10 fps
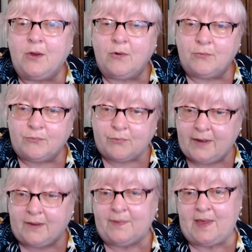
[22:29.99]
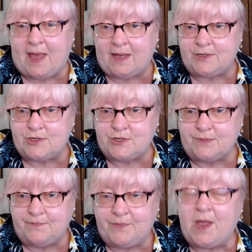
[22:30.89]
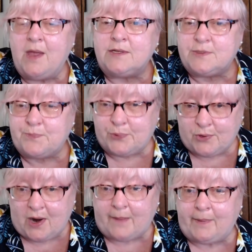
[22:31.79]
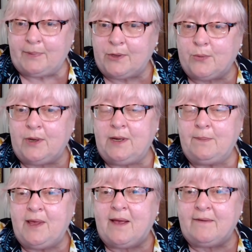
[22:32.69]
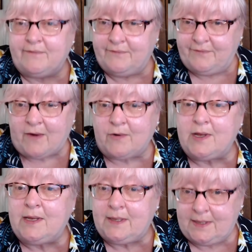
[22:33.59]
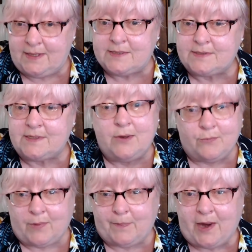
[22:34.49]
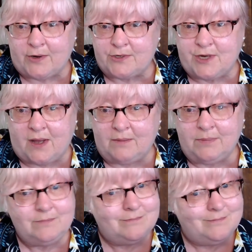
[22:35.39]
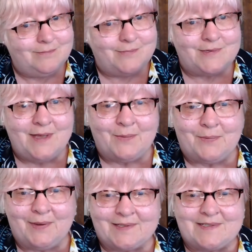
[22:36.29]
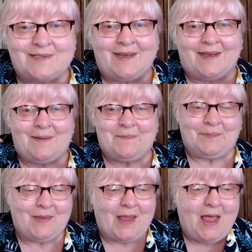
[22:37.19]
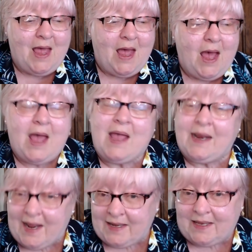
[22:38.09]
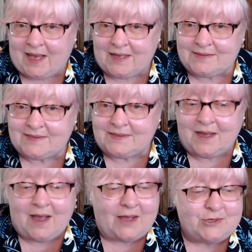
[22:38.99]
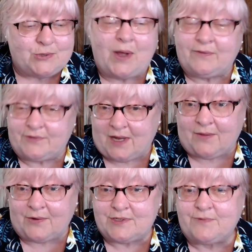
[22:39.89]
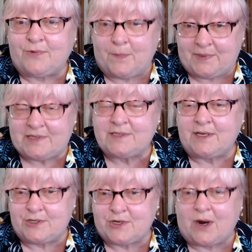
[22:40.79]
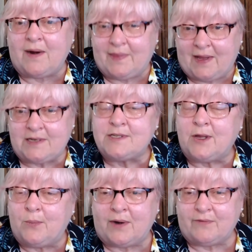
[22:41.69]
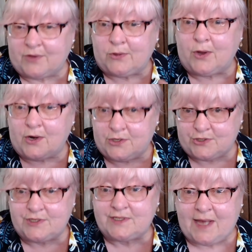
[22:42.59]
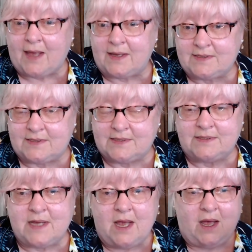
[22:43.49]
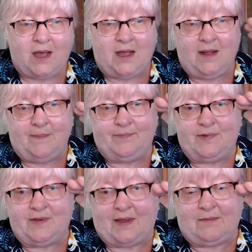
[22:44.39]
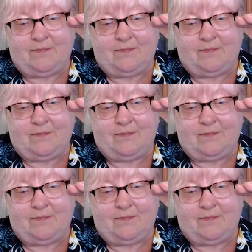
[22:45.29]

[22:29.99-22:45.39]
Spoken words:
right on the edge, it's probably going to be a very easy repair job. So we'll see. In any case, $12 for a biscuit jar, and that is one of the larger sizes, like